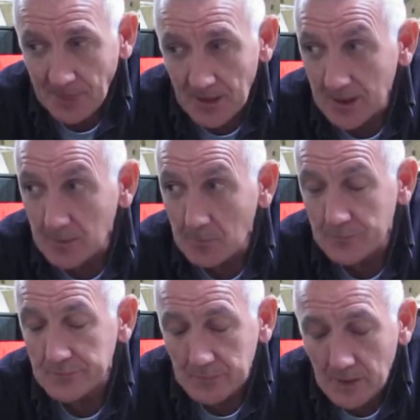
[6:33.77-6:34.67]

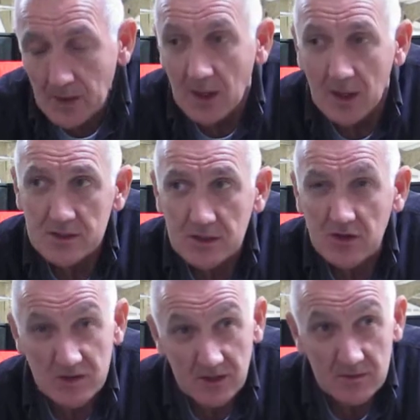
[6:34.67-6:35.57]
to
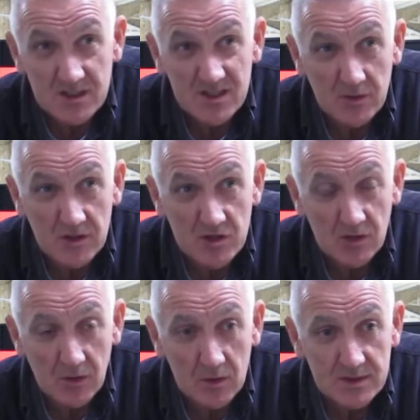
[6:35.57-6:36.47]
cut a long story
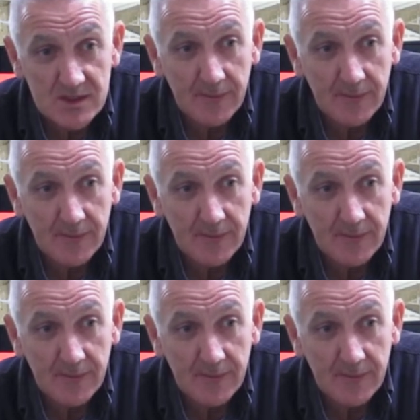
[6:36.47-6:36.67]
short,